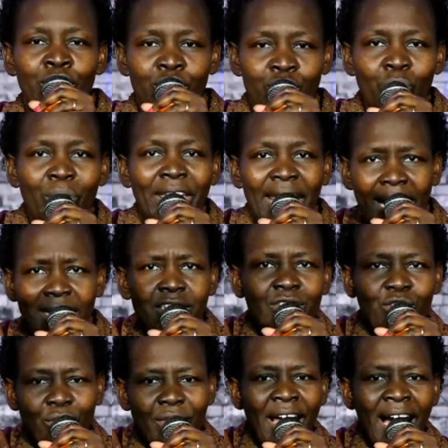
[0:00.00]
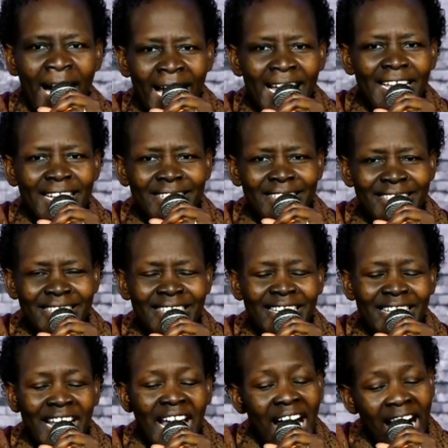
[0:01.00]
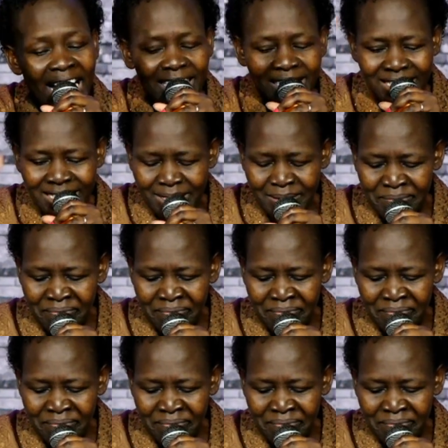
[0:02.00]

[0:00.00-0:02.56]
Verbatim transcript: to get to the highest heights.